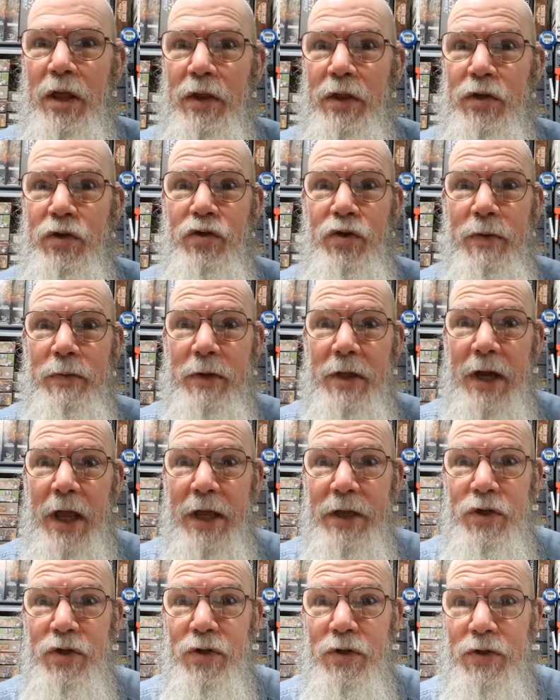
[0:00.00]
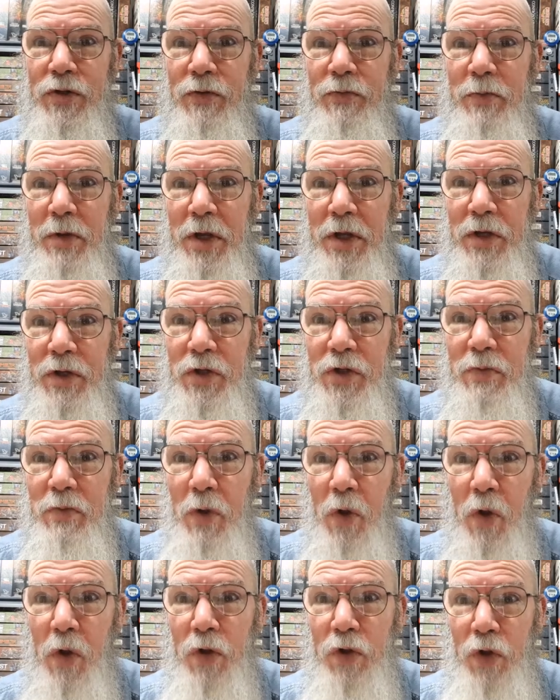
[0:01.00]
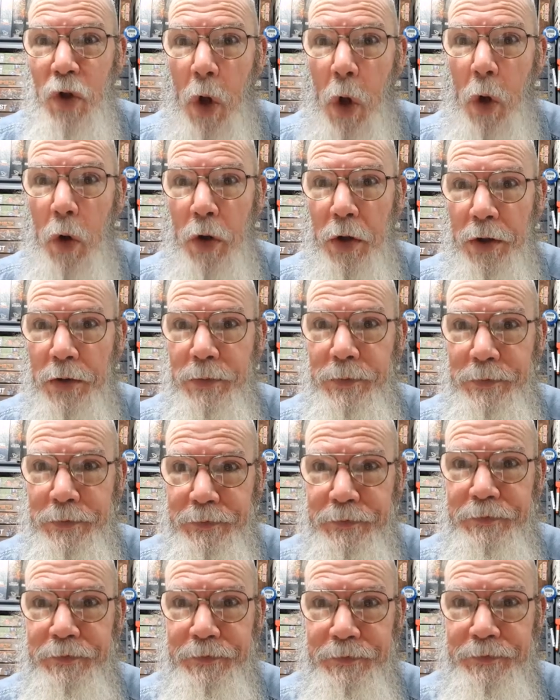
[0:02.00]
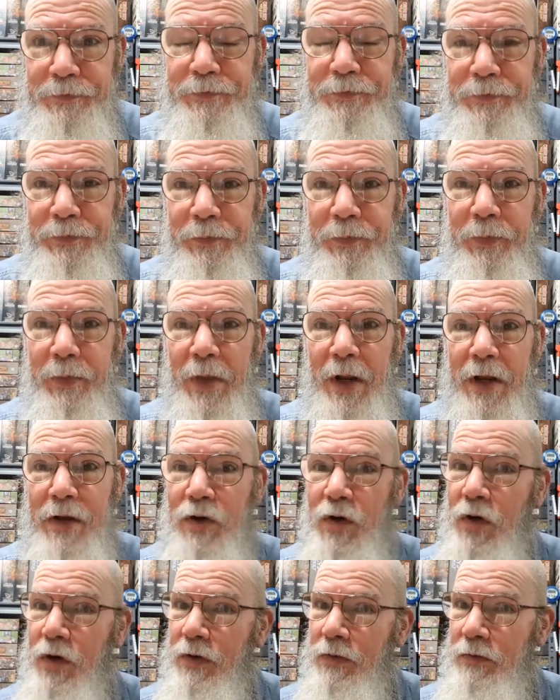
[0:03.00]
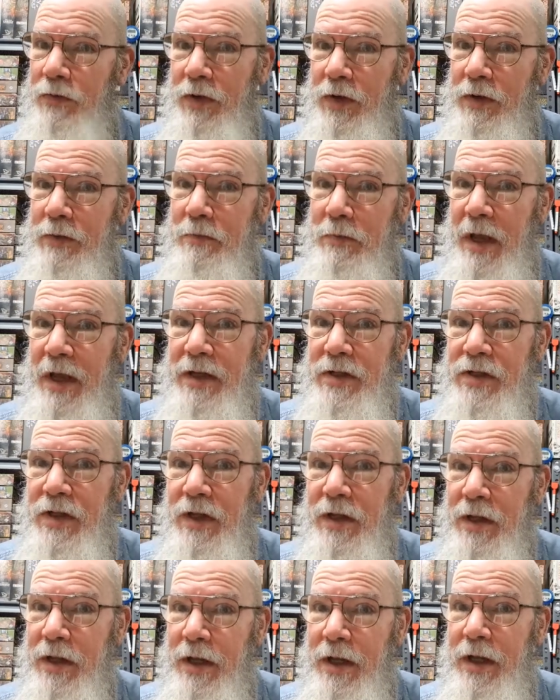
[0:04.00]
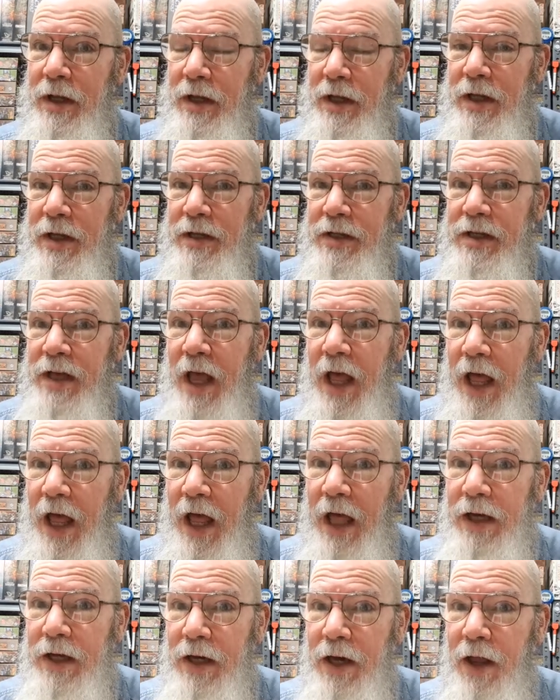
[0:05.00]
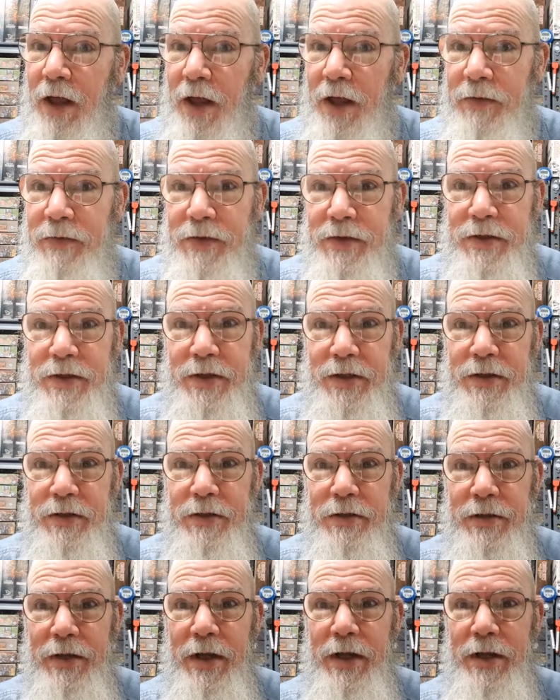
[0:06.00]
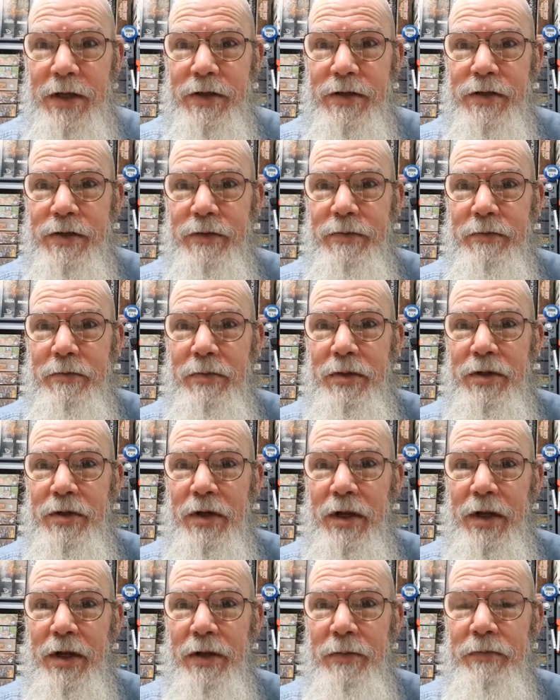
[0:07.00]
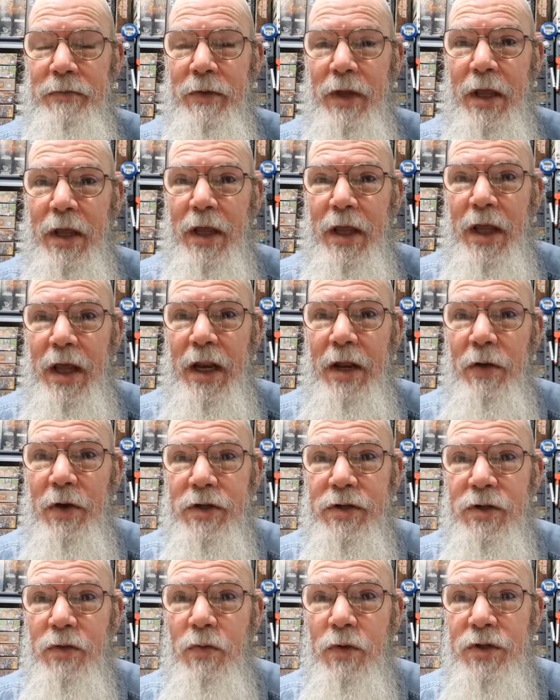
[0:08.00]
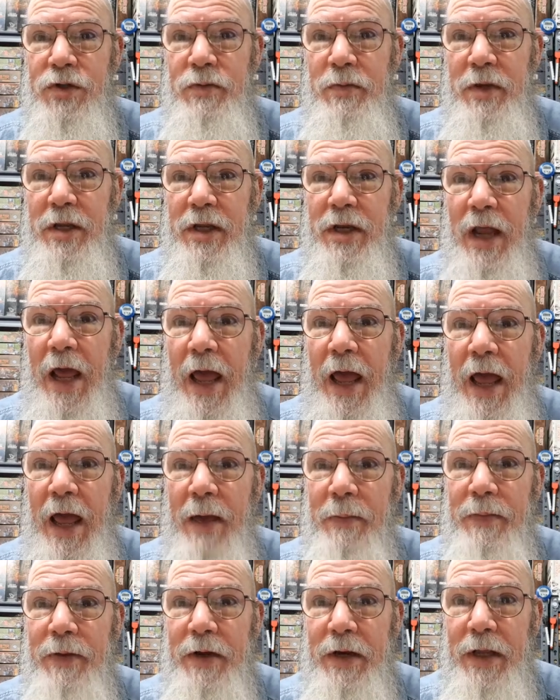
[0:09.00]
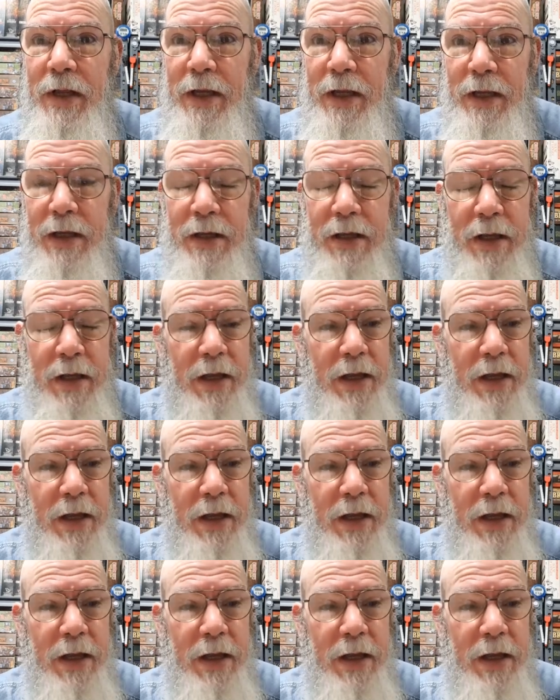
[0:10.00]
the tribulations of being a small dog, it's a hard life, isn't it? Yes, but yeah. Anyway, so what's been happening?